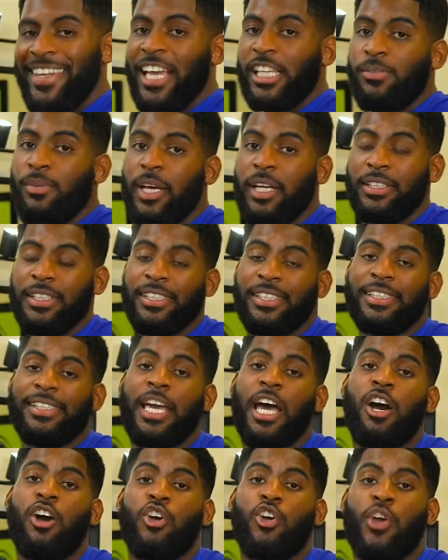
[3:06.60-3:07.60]
we got the
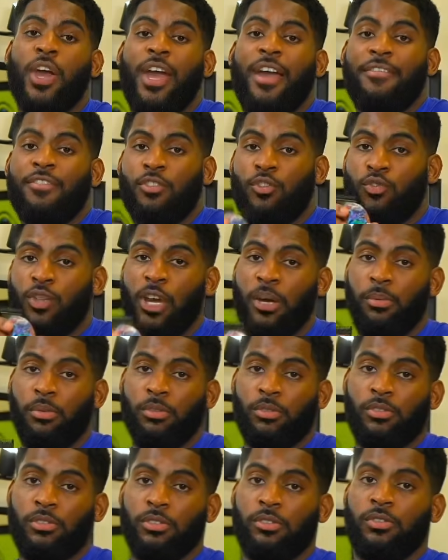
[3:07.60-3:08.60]
Stylecraft Rebels.